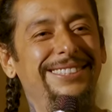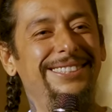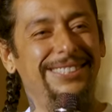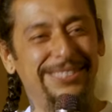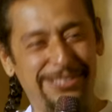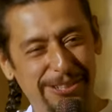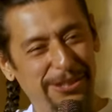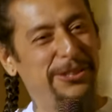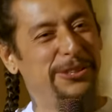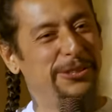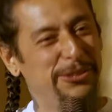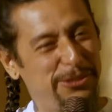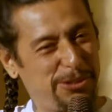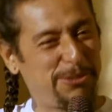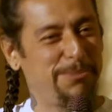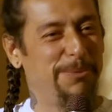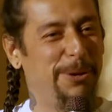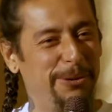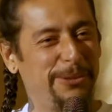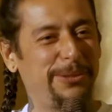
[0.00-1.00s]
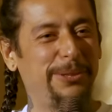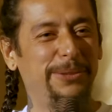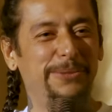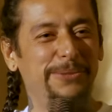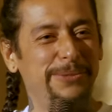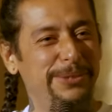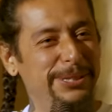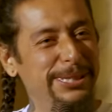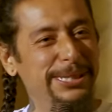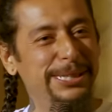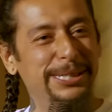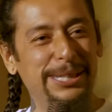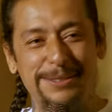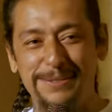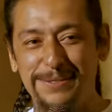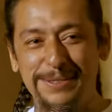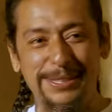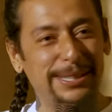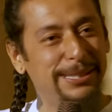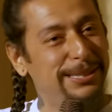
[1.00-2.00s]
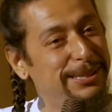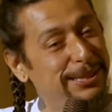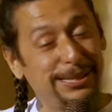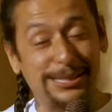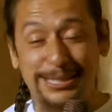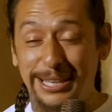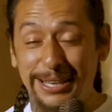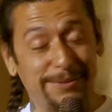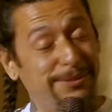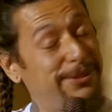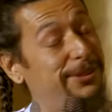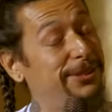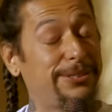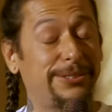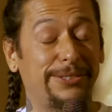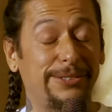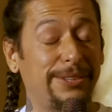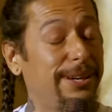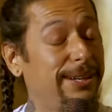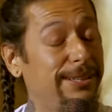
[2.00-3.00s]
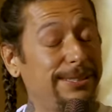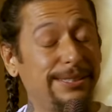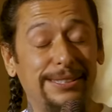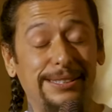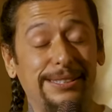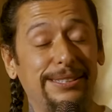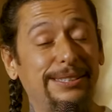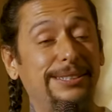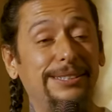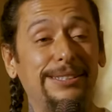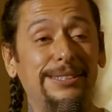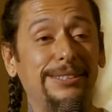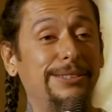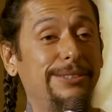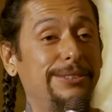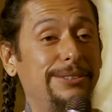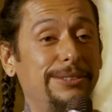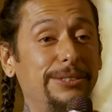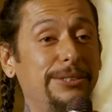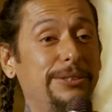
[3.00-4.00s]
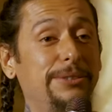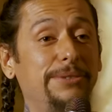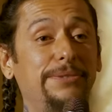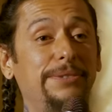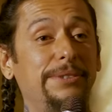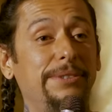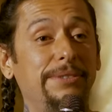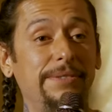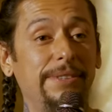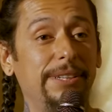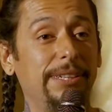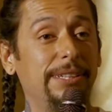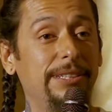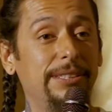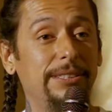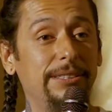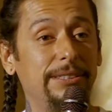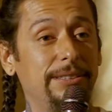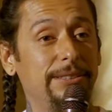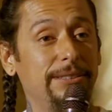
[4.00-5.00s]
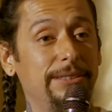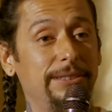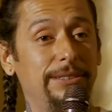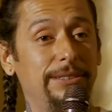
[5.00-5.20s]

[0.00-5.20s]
He's, are you smoking weed? I'm like, look, I'm just trying to get a little goofy, man.